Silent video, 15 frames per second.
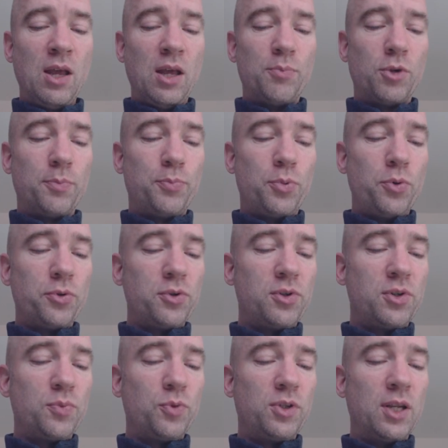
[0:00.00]

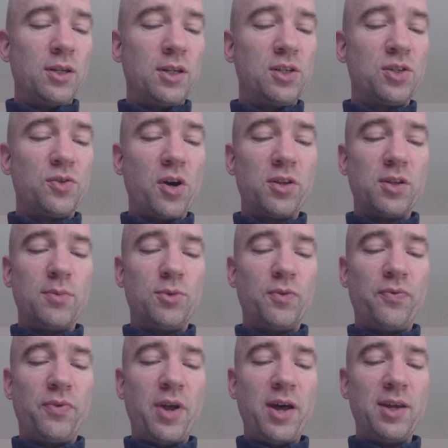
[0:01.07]
Mulbordus would then instruct them to
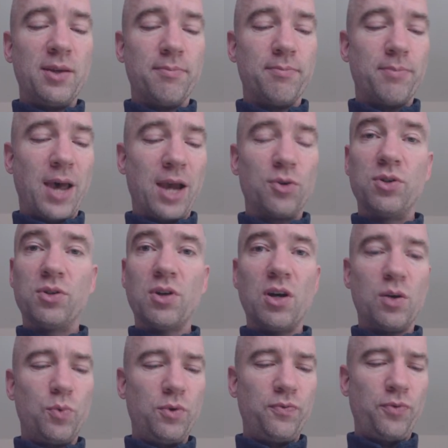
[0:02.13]
fly him back to
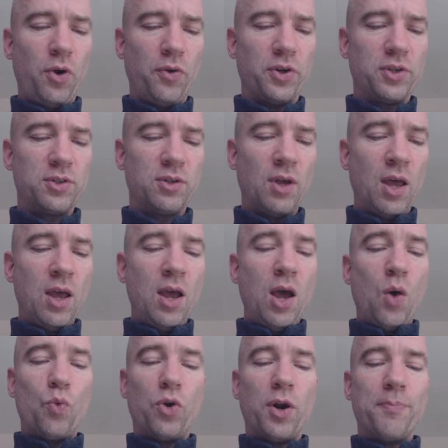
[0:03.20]
Darkwood Forest,
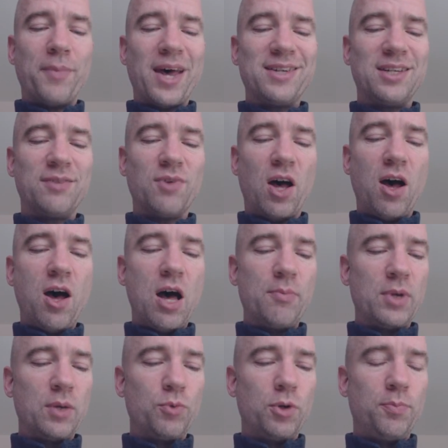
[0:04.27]
where a massive
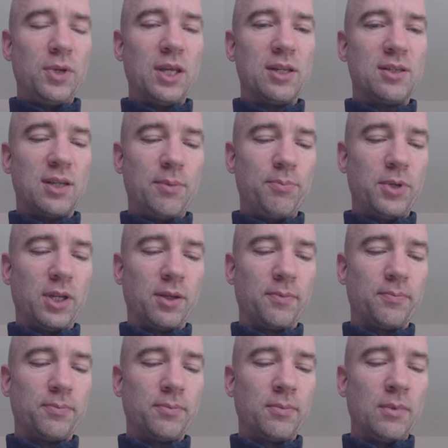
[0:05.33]
army would be assembling.
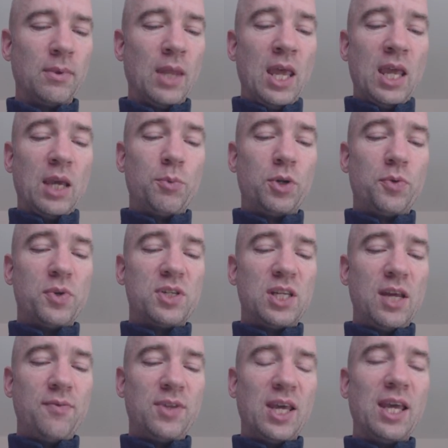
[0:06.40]
He would
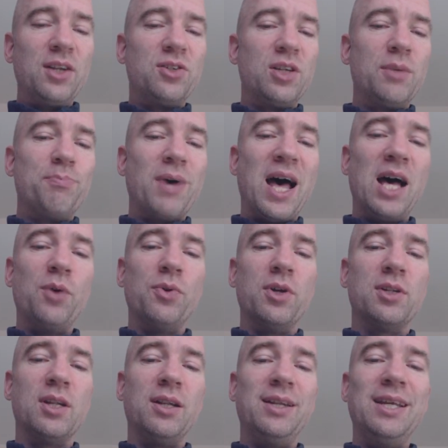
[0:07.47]
receive the ancient
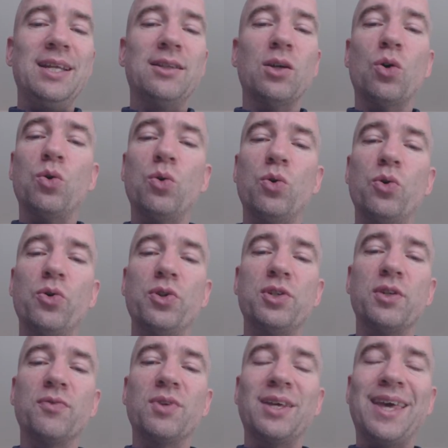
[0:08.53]
powers and lead the hordes
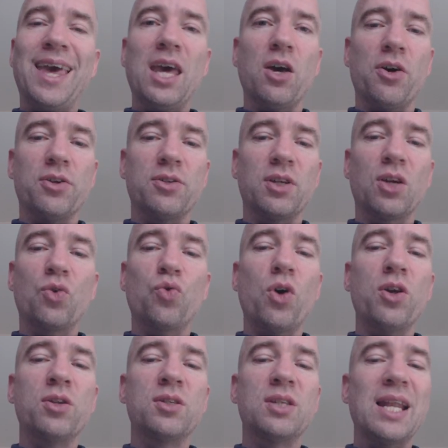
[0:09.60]
of chaos
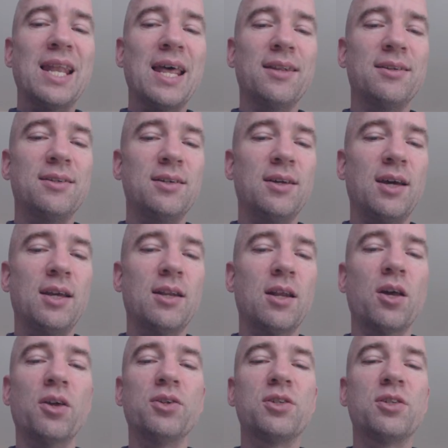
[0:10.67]
across Alancia in an
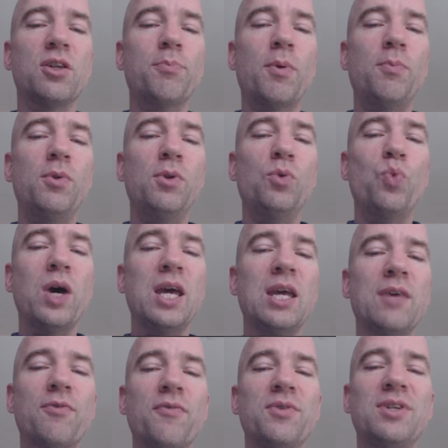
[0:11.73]
unstoppable
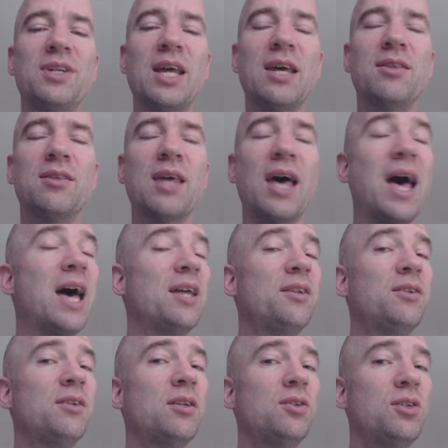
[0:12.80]
wave of death
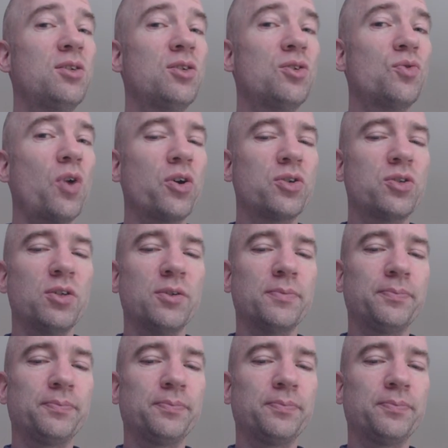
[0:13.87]
and destruction.